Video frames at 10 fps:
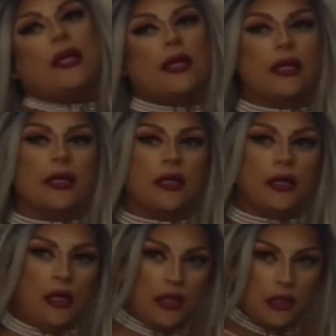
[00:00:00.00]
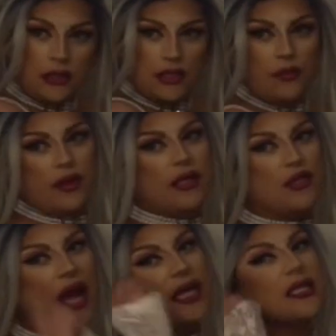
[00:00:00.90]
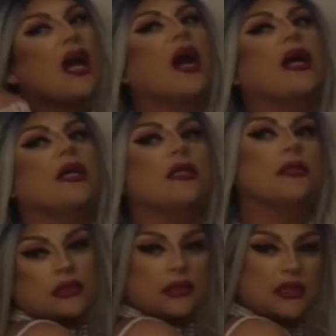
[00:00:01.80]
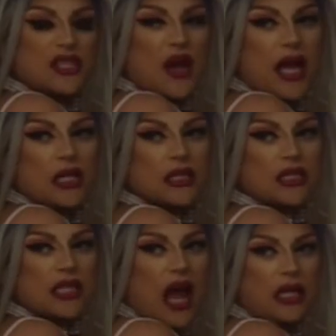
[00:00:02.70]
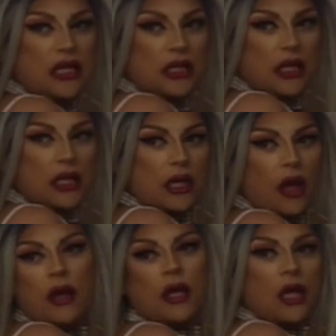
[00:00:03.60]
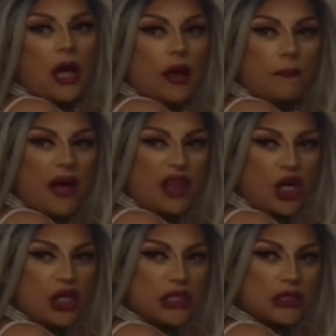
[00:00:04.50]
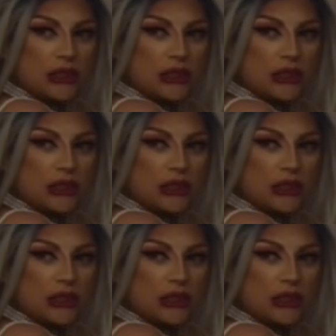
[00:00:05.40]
me to where the dragons are? The dragons that need mothers.